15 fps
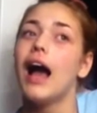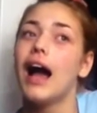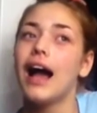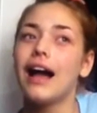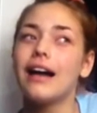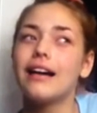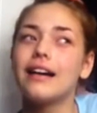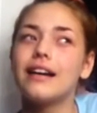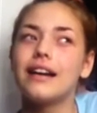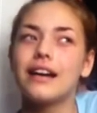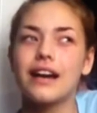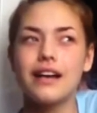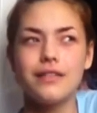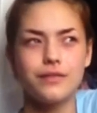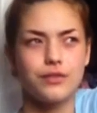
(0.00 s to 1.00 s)
And I've
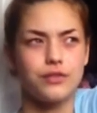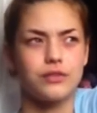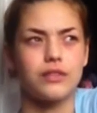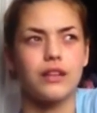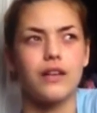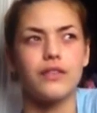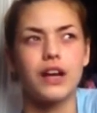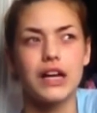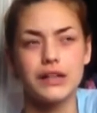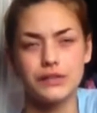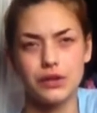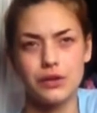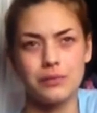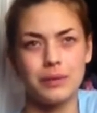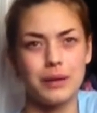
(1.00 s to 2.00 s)
kind of
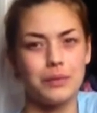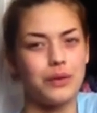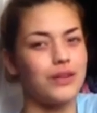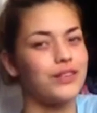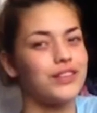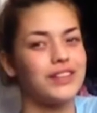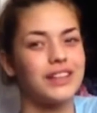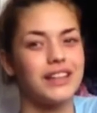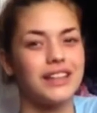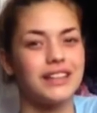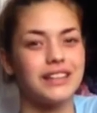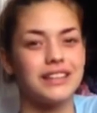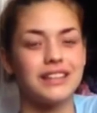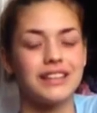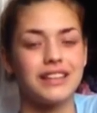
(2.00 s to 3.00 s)
gone by what I've
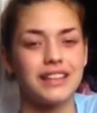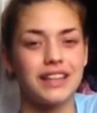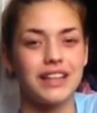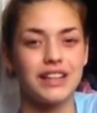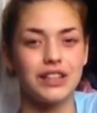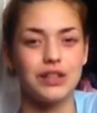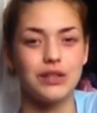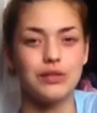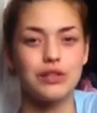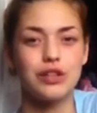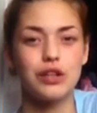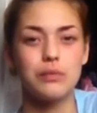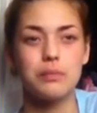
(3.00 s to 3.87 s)
seen in YouTube,